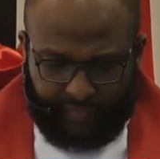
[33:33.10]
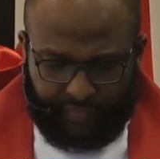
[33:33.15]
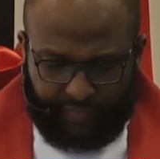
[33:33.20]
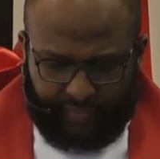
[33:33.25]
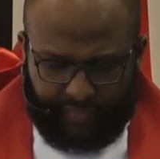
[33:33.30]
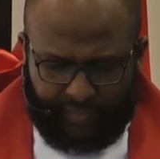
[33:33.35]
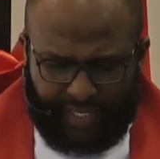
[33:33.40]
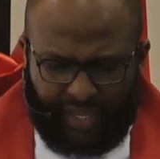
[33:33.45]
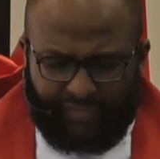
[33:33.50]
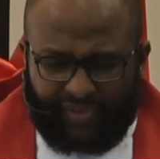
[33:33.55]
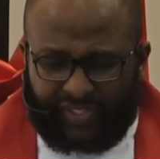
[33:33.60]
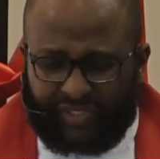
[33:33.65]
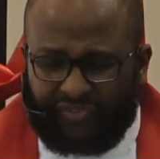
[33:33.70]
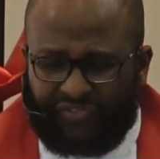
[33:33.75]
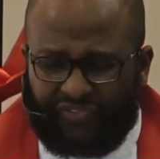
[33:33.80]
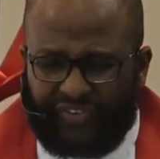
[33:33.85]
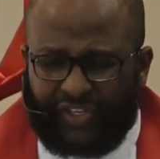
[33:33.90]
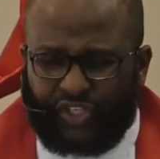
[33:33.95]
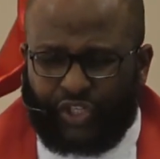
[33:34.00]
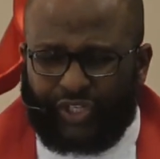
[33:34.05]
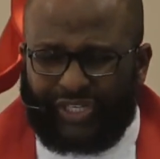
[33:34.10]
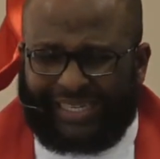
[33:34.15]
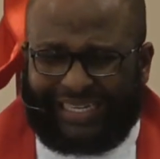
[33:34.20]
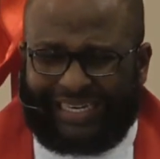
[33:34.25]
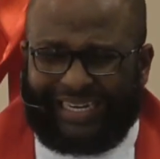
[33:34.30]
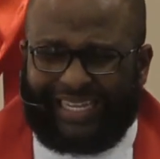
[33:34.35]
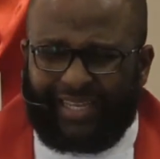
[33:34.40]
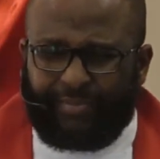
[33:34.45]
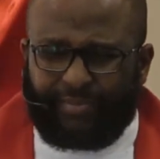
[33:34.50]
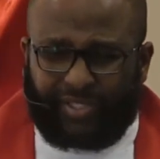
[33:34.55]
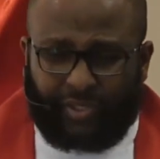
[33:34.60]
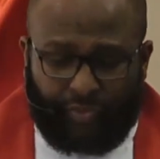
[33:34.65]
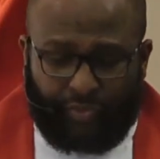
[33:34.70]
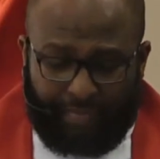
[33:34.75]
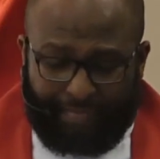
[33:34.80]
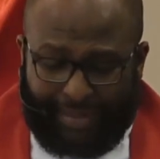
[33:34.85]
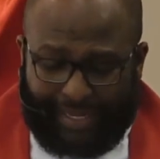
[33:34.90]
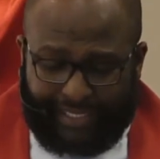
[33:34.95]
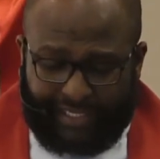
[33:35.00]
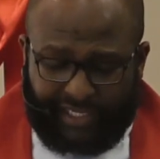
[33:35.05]
Give us a vision, a glimpse, a
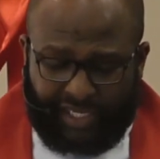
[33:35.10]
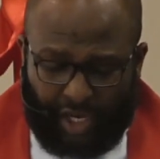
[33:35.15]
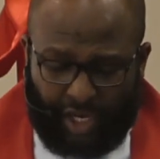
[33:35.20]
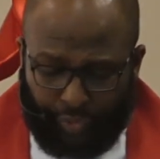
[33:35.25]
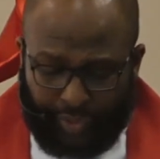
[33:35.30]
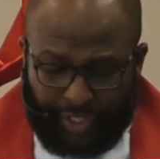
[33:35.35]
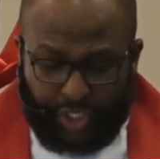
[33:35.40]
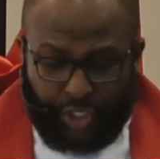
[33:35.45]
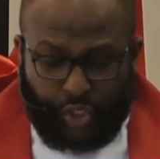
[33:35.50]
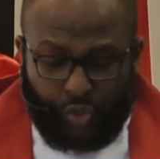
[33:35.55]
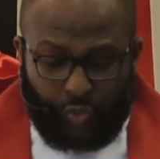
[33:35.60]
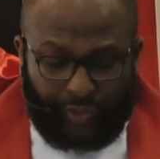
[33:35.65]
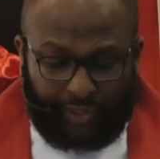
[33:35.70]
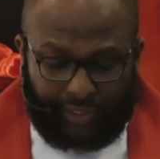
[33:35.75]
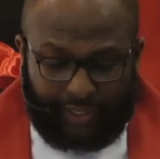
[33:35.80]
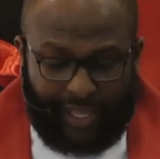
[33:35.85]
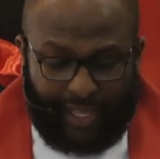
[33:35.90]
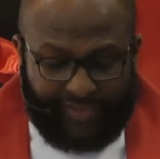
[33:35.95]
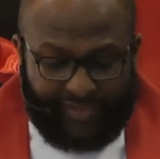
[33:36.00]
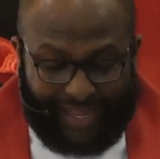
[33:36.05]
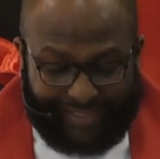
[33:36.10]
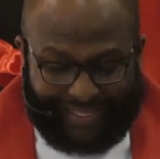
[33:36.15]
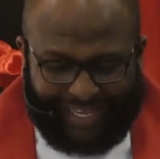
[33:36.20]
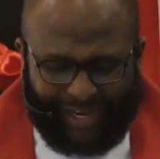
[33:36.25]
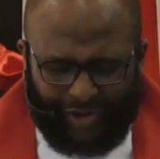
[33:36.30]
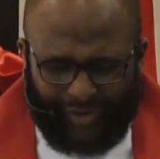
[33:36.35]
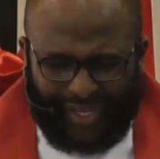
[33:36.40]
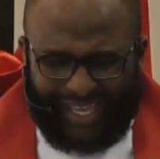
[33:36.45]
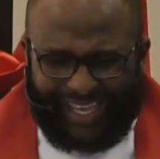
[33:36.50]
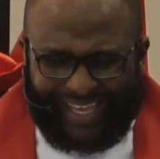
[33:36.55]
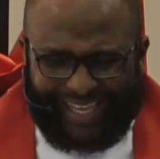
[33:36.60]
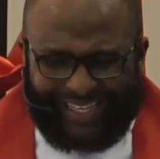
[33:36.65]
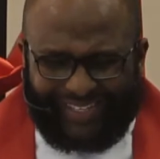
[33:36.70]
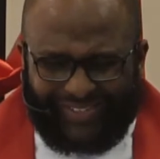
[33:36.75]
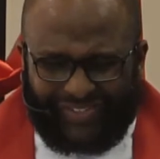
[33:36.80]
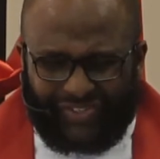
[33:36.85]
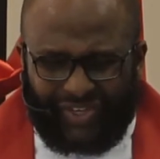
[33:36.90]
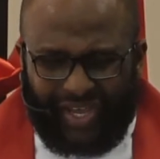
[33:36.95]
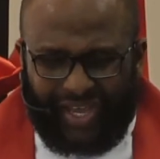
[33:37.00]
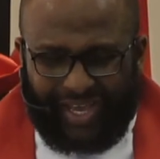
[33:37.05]
reminder, a renewal that there
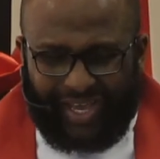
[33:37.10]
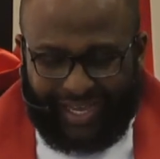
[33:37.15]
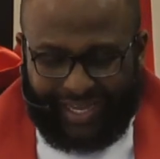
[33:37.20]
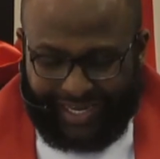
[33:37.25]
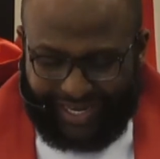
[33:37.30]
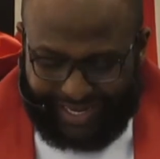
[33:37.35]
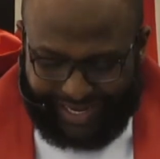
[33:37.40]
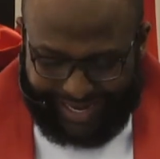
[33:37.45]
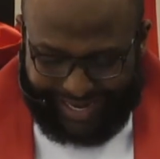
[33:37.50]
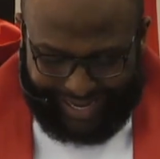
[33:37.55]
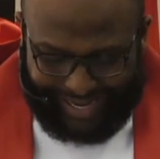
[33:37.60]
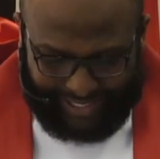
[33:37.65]
is and